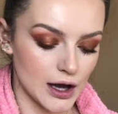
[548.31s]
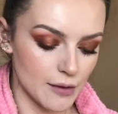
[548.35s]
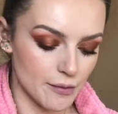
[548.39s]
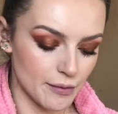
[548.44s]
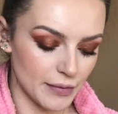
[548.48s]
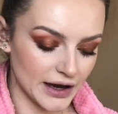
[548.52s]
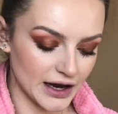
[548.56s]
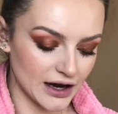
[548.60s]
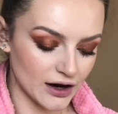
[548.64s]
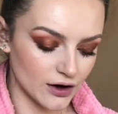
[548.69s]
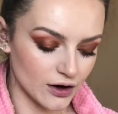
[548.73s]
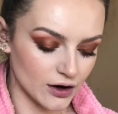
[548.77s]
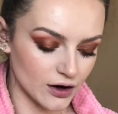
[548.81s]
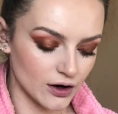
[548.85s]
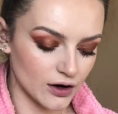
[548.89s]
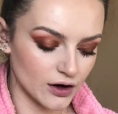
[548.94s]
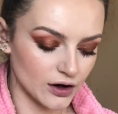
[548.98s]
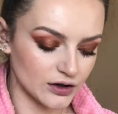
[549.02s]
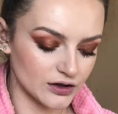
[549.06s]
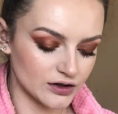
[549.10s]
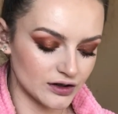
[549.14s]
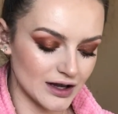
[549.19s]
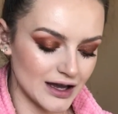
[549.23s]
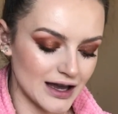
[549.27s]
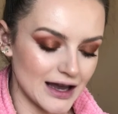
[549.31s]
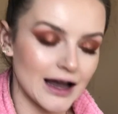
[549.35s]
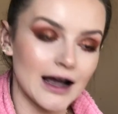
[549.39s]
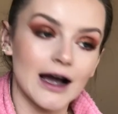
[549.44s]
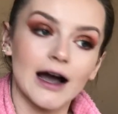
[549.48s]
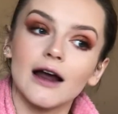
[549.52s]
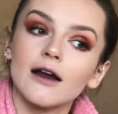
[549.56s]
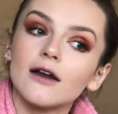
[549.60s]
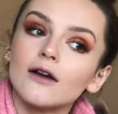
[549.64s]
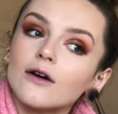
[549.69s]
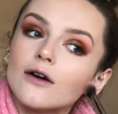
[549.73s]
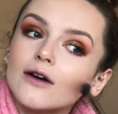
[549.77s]
because it
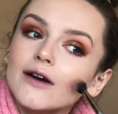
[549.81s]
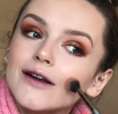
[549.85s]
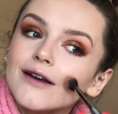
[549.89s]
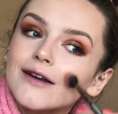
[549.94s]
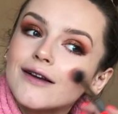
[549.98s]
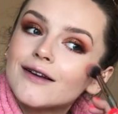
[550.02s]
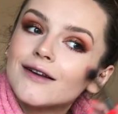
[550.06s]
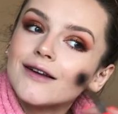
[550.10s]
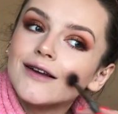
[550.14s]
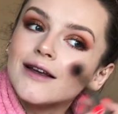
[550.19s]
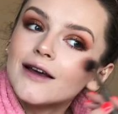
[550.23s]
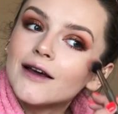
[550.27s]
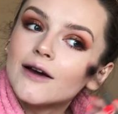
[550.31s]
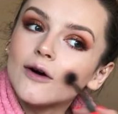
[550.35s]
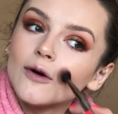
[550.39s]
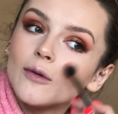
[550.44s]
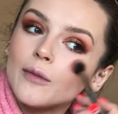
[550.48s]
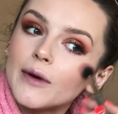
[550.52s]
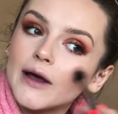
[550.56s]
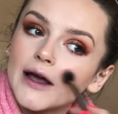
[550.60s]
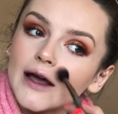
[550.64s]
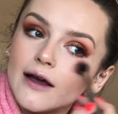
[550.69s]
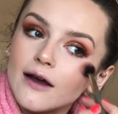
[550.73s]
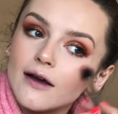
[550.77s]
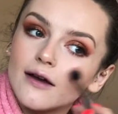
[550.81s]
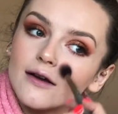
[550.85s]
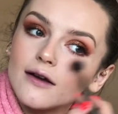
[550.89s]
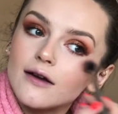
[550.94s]
can look a little bit